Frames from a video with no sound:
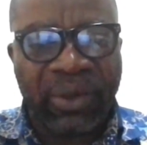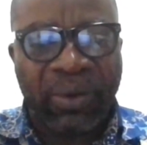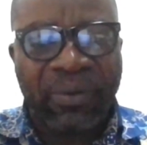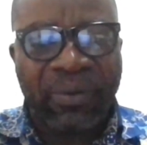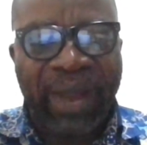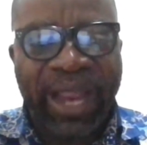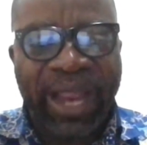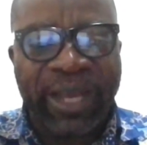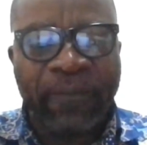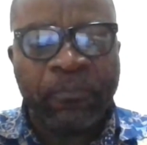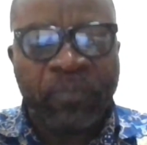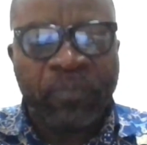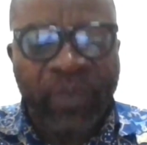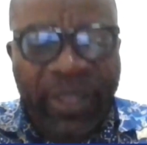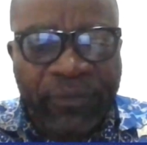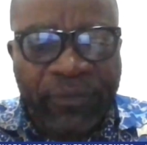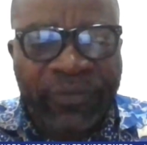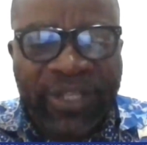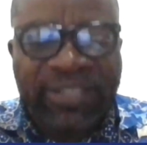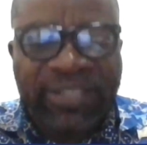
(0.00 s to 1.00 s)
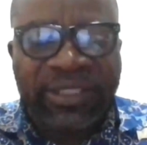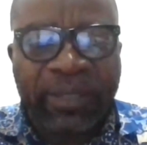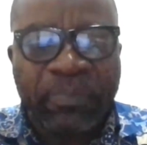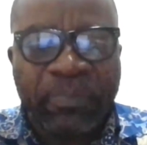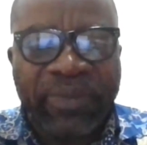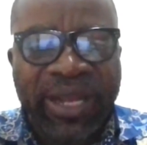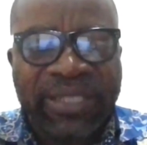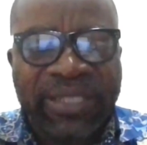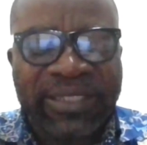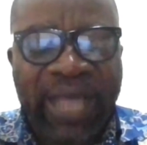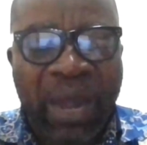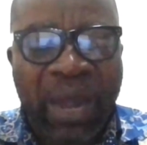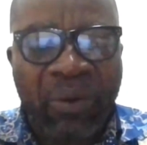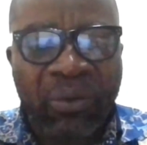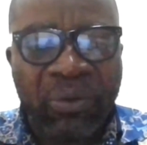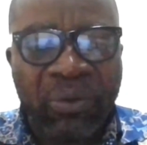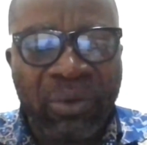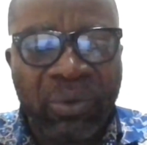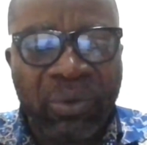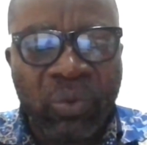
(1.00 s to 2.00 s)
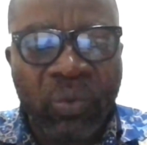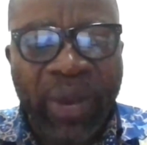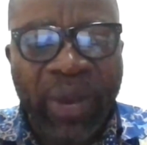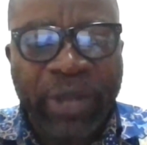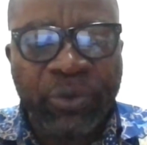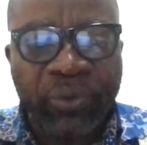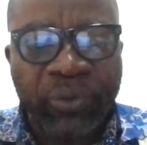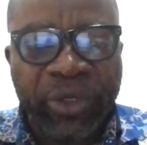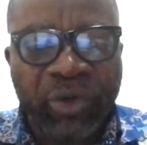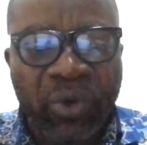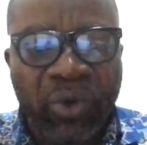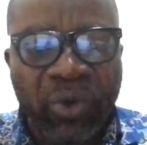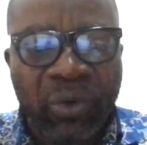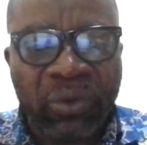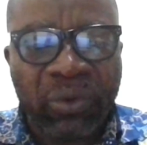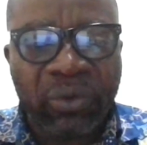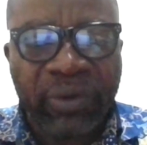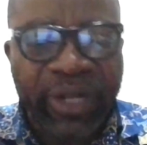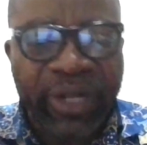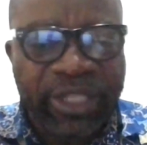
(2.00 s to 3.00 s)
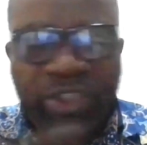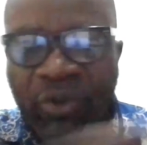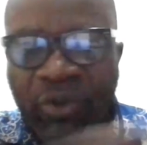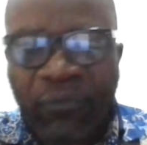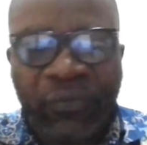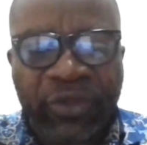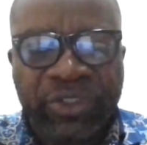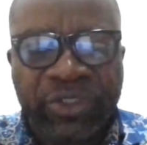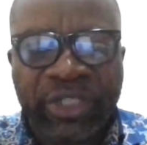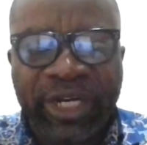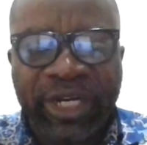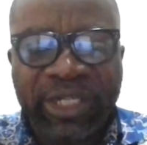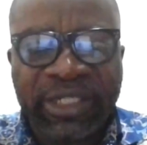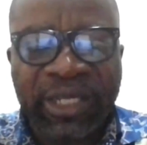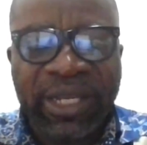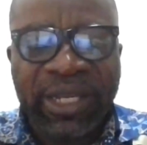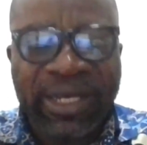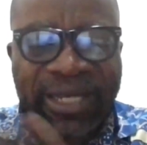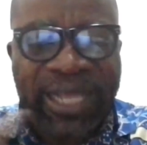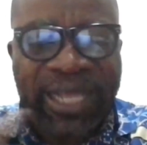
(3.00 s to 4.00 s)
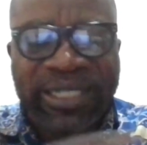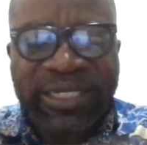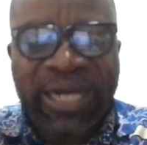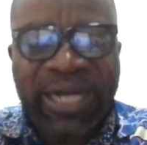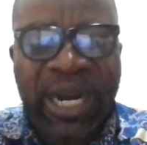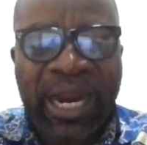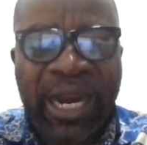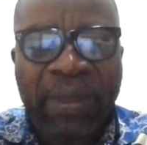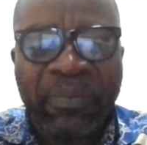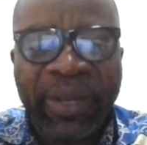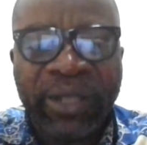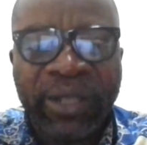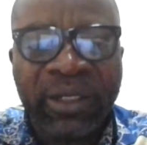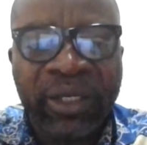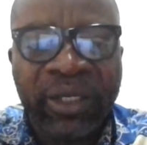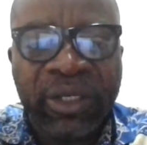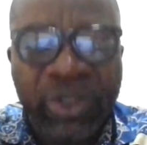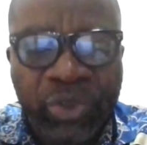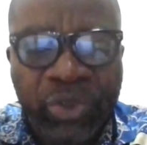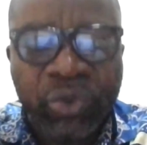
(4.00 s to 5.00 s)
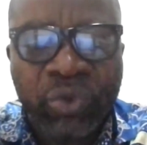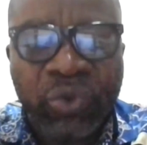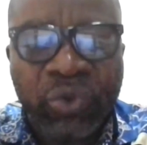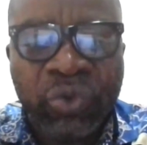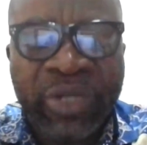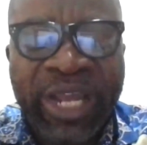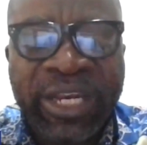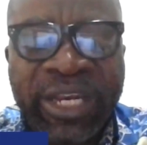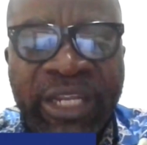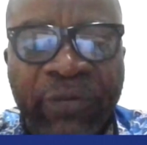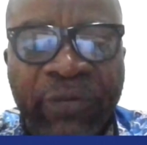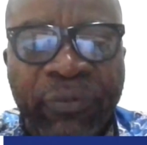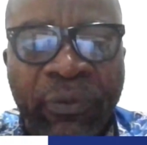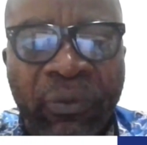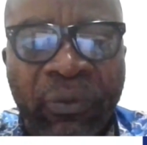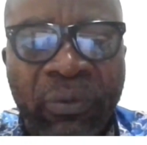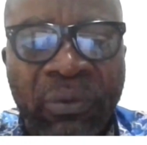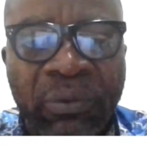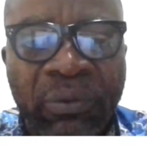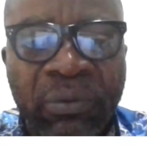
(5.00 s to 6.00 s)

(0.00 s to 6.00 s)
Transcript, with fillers: All right. If this thing breaks down, where do we go? It's unfortunate. Nigeria government should do the needful.